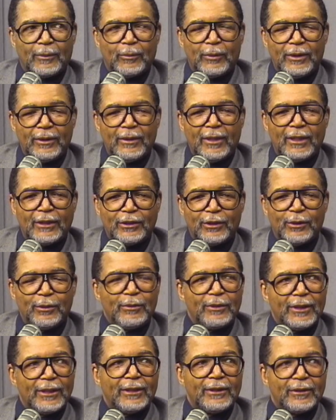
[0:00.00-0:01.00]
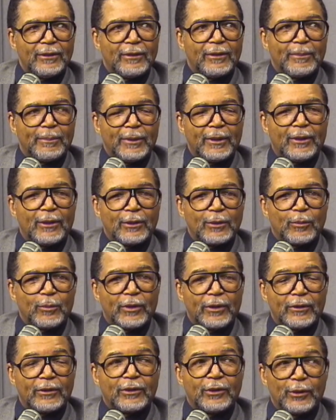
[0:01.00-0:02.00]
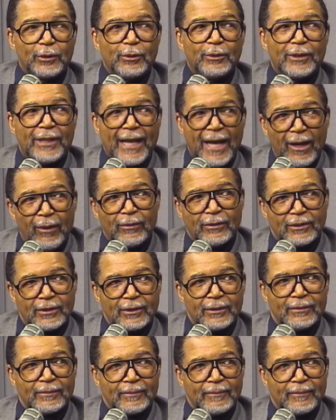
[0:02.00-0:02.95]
we're not tuned into them because we're tuned out.